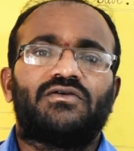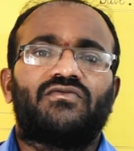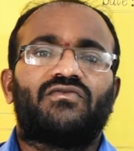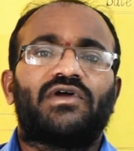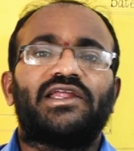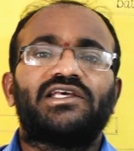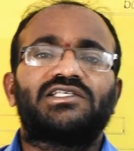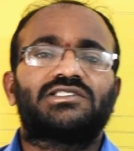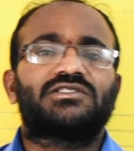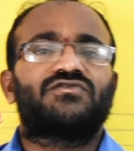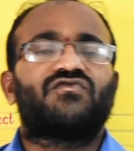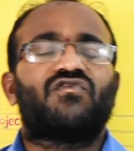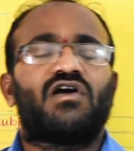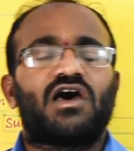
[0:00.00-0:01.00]
One is
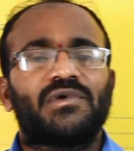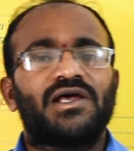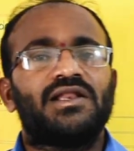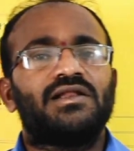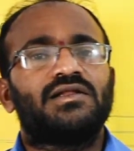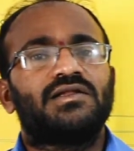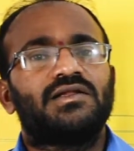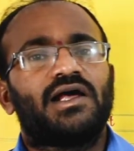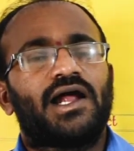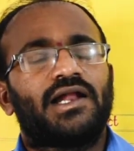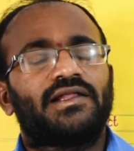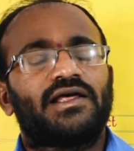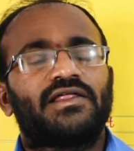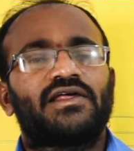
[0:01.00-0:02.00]
formal
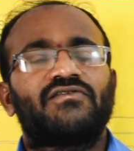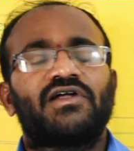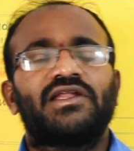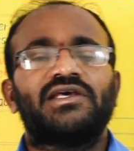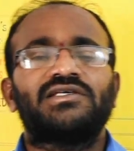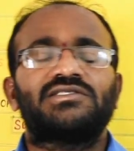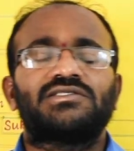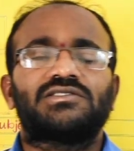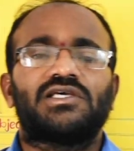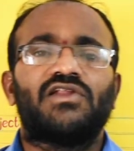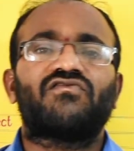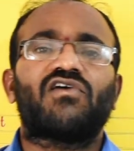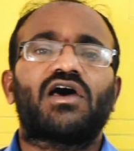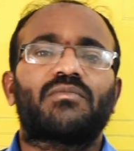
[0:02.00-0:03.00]
and the other one is
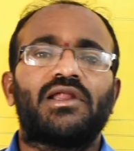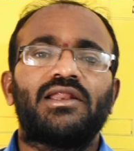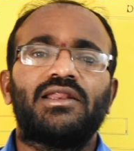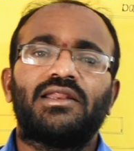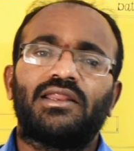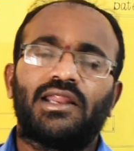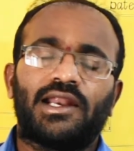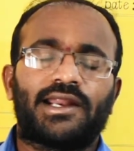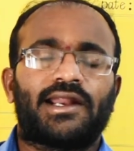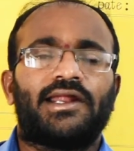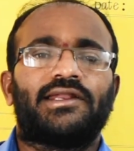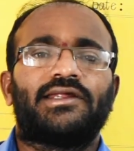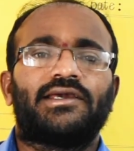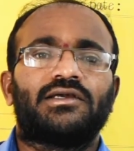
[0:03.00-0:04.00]
informal letter
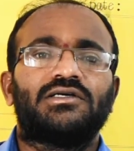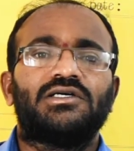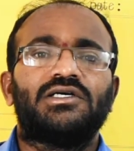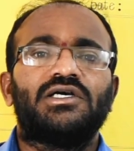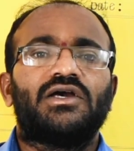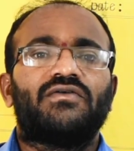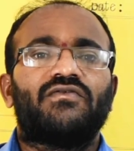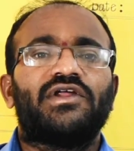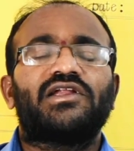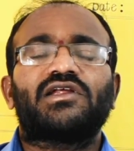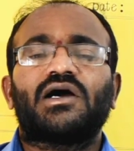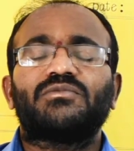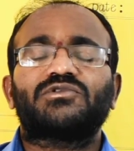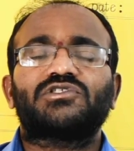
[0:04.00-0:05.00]
writing. When it
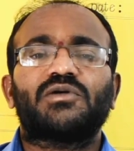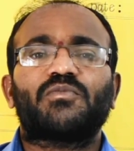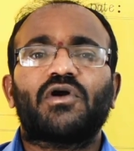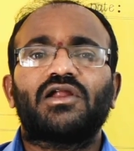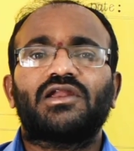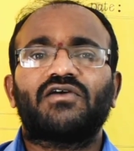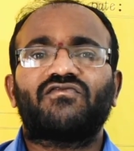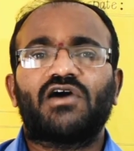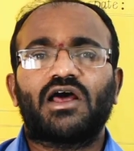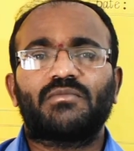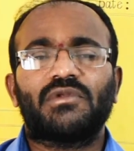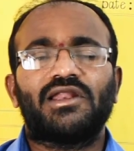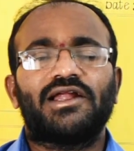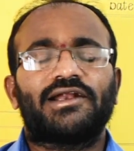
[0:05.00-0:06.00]
comes to the point of
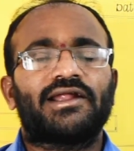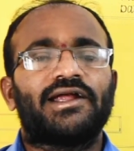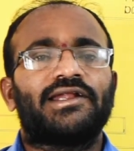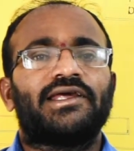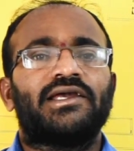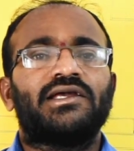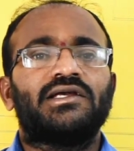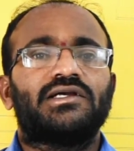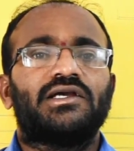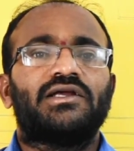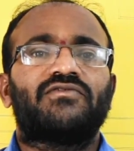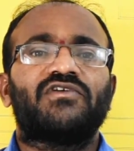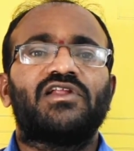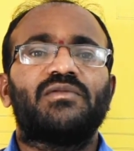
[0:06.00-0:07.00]
formal letter writing,
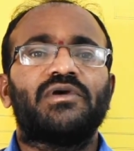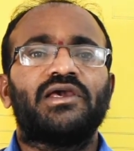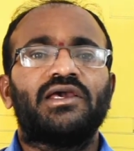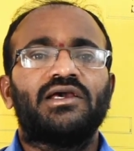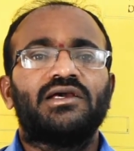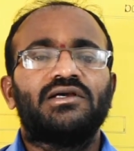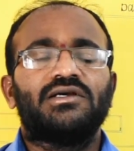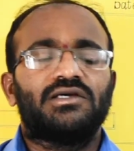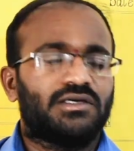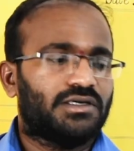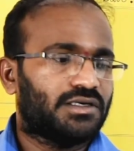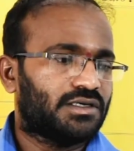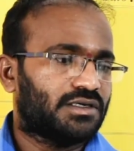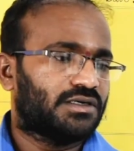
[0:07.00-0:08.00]
it will be
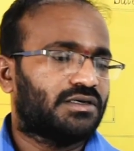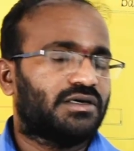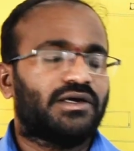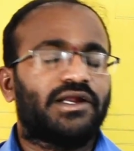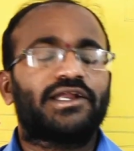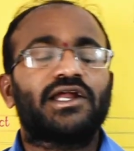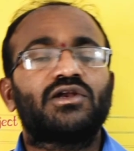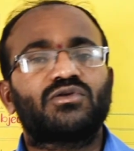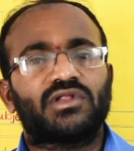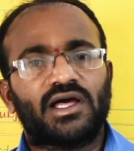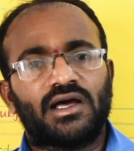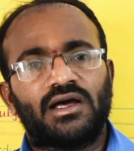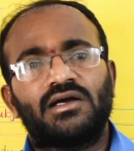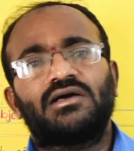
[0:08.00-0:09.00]
written to
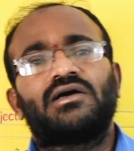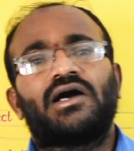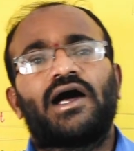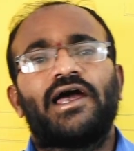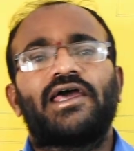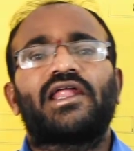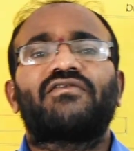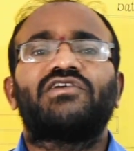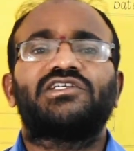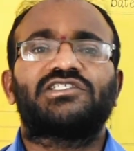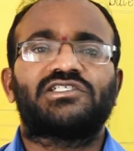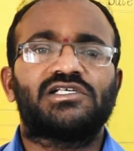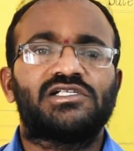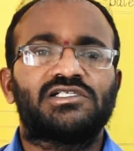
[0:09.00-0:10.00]
the higher
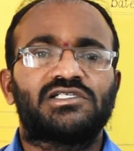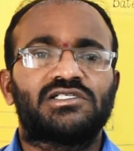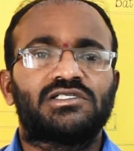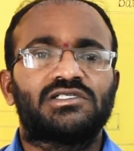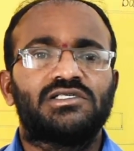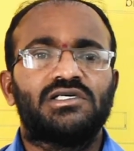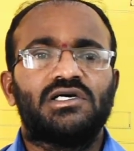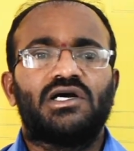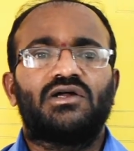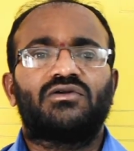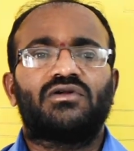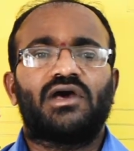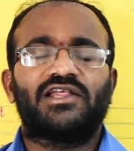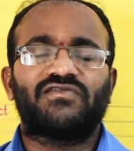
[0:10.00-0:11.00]
officials,
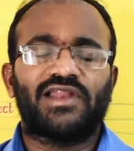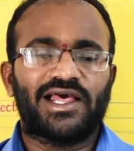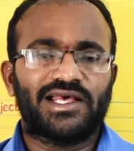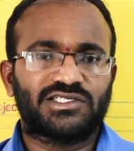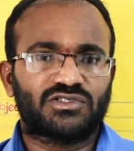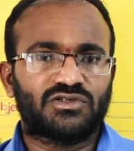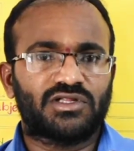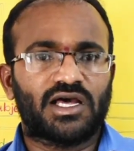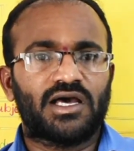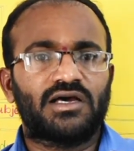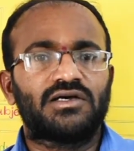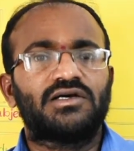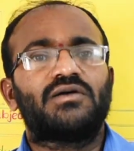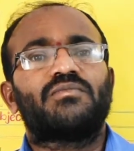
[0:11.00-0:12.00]
as well as to
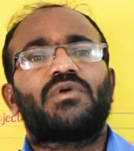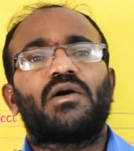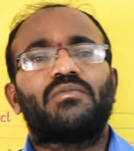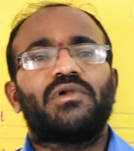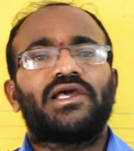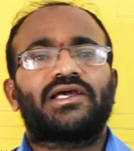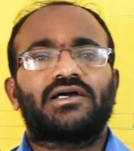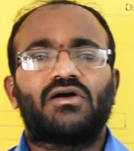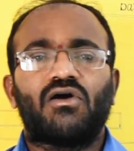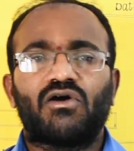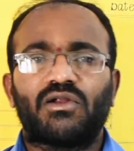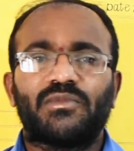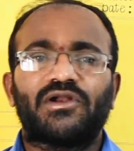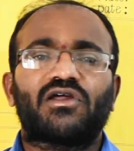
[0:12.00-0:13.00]
the public
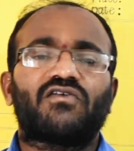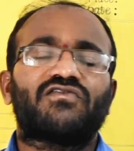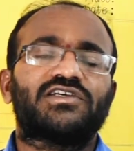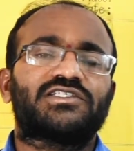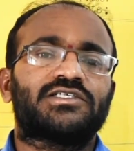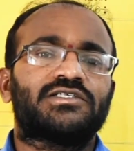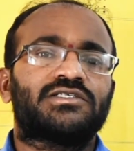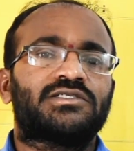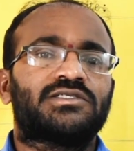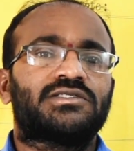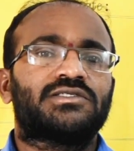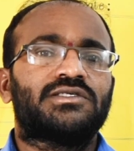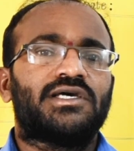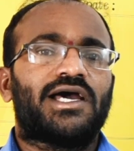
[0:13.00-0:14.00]
government
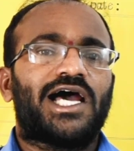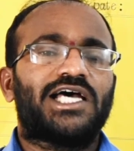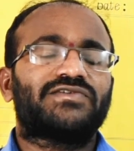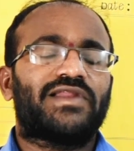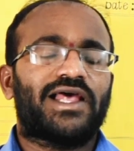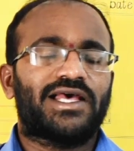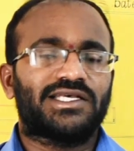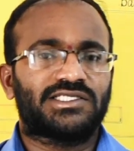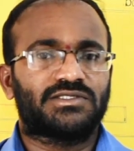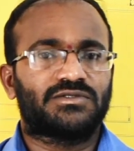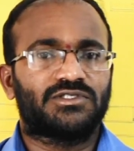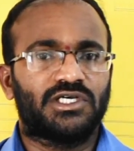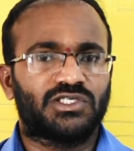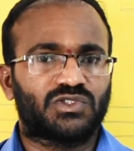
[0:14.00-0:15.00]
officers, as well as
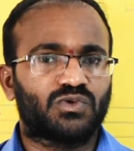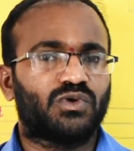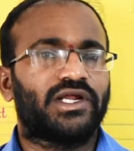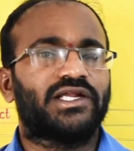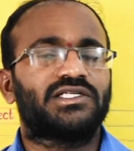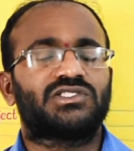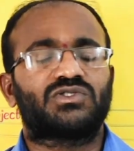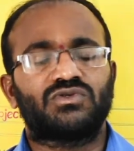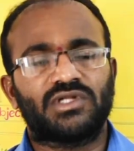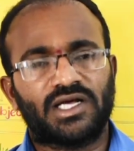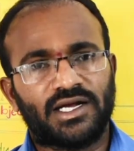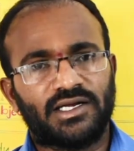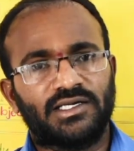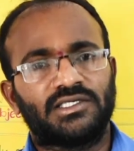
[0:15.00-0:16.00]
the students to
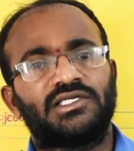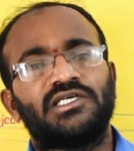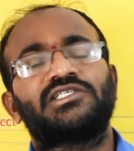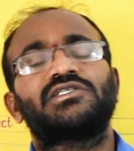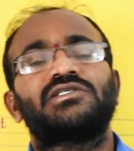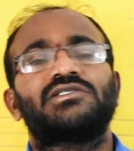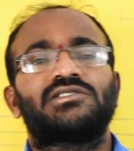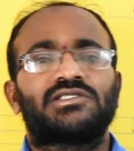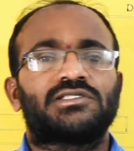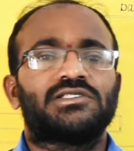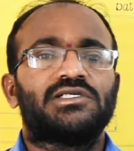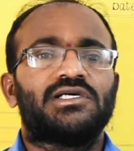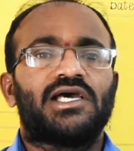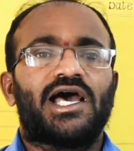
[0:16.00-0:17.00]
the teachers,
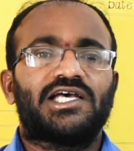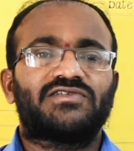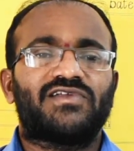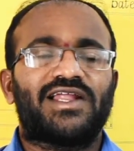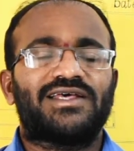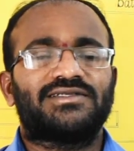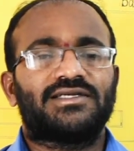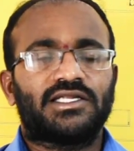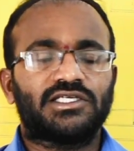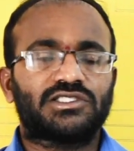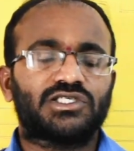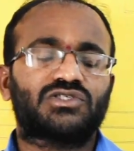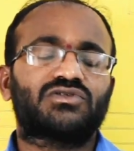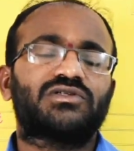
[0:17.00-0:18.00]
as well as the
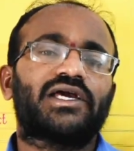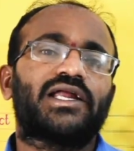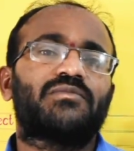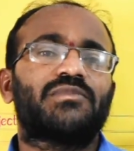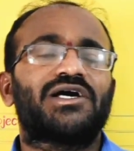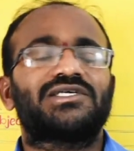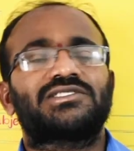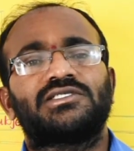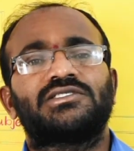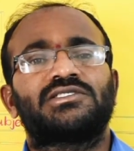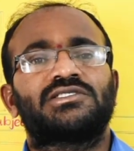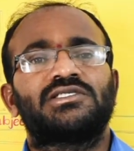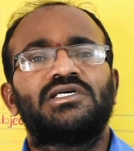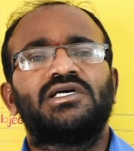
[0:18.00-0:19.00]
teachers to the
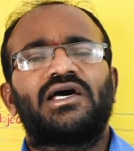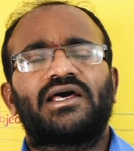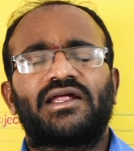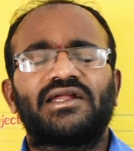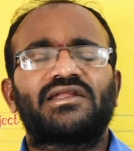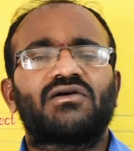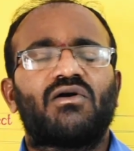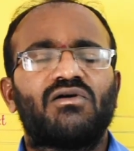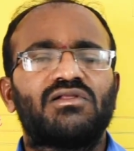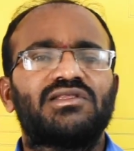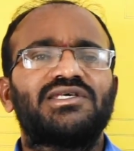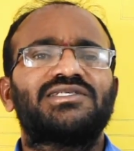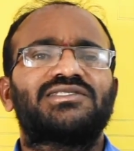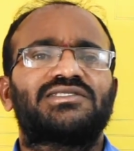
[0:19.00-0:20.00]
headmasters, right? All
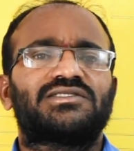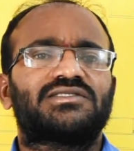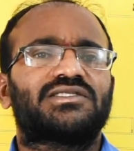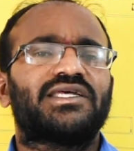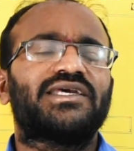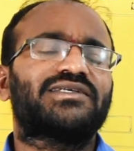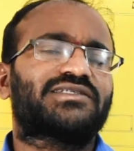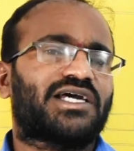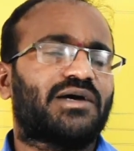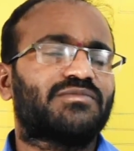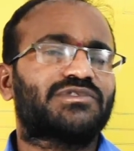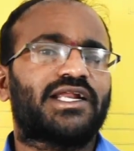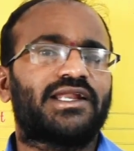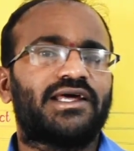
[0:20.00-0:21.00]
these things
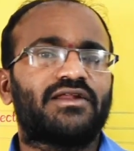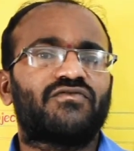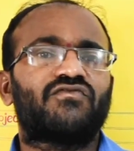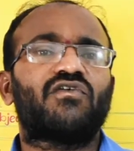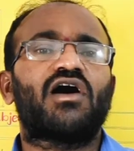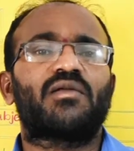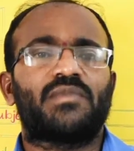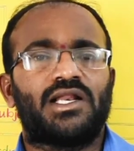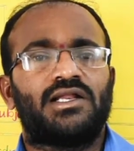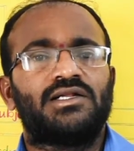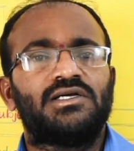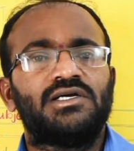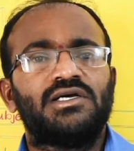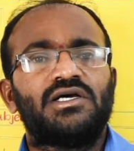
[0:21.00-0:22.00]
comes under formal,
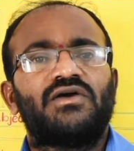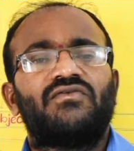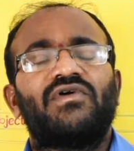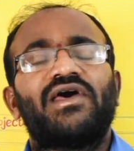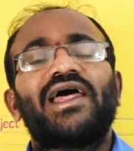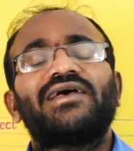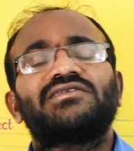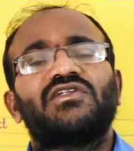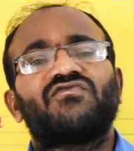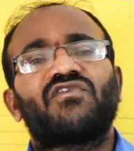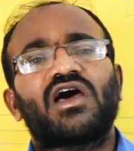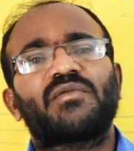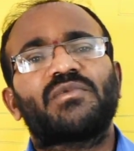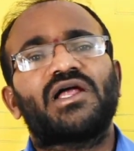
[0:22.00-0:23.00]
whereas
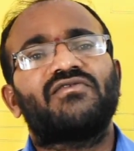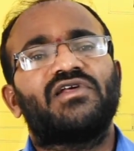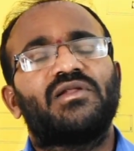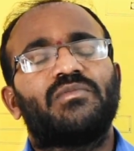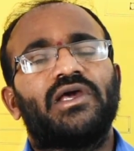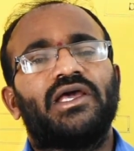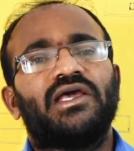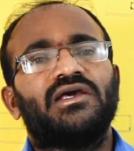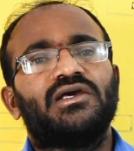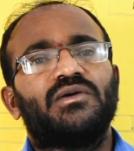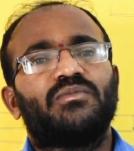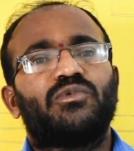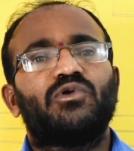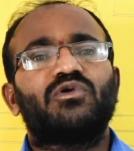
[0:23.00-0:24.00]
informal will be
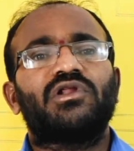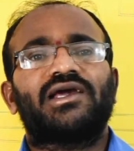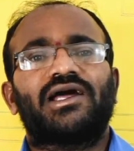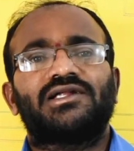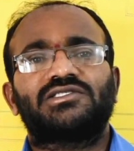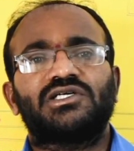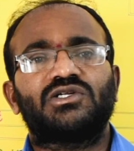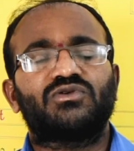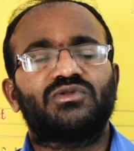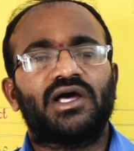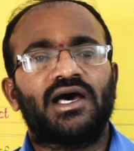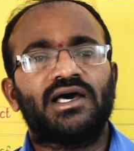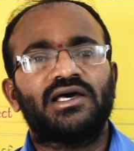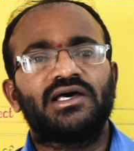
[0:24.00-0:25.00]
purely concerned to
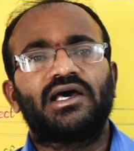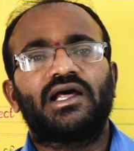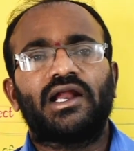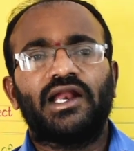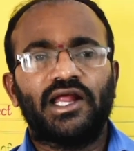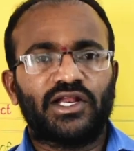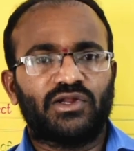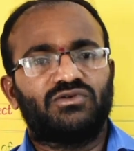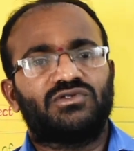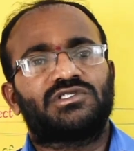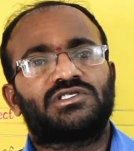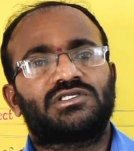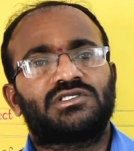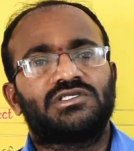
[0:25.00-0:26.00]
the
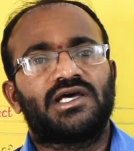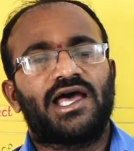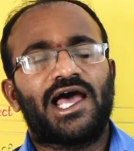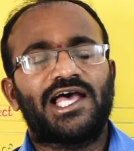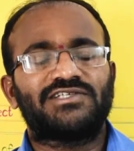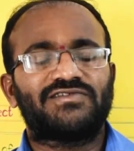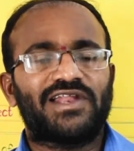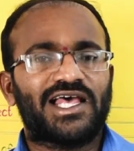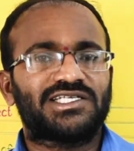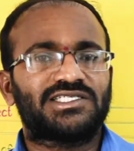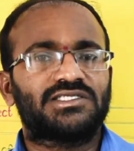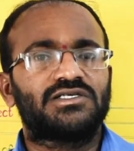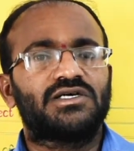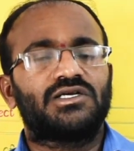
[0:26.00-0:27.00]
relatives, as well
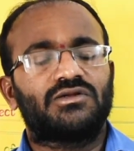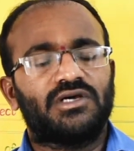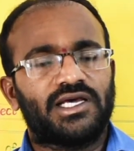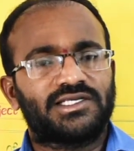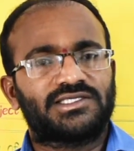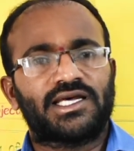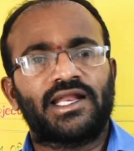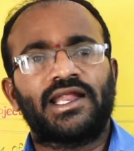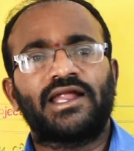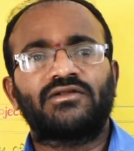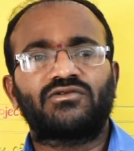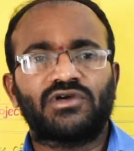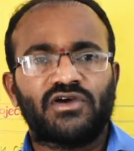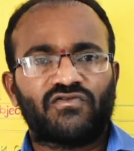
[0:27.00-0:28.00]
as a son
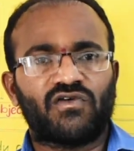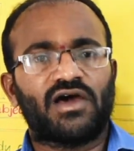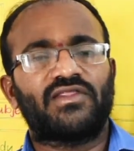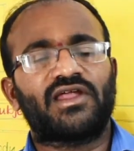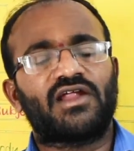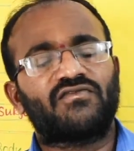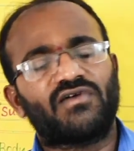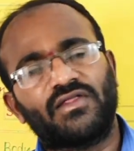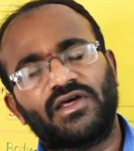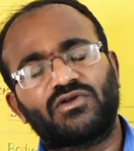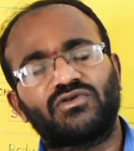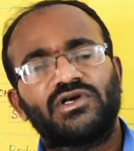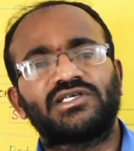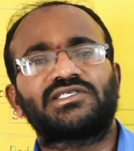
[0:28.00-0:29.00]
and to a father, or father
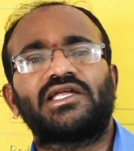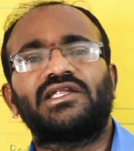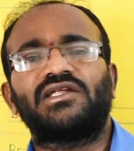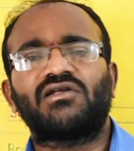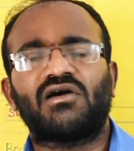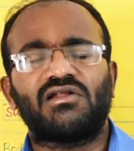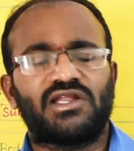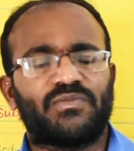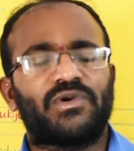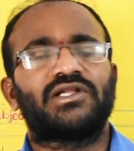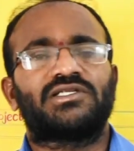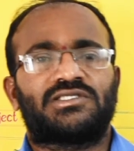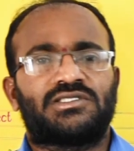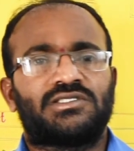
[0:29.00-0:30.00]
to a son. It all
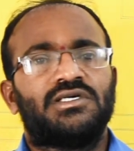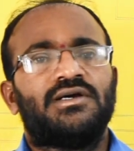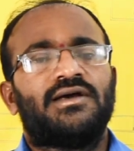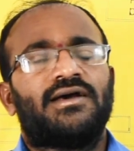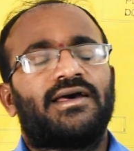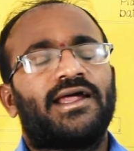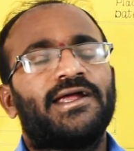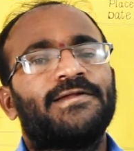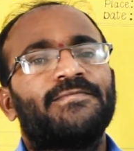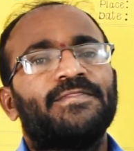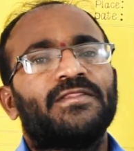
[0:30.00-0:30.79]
depends, right?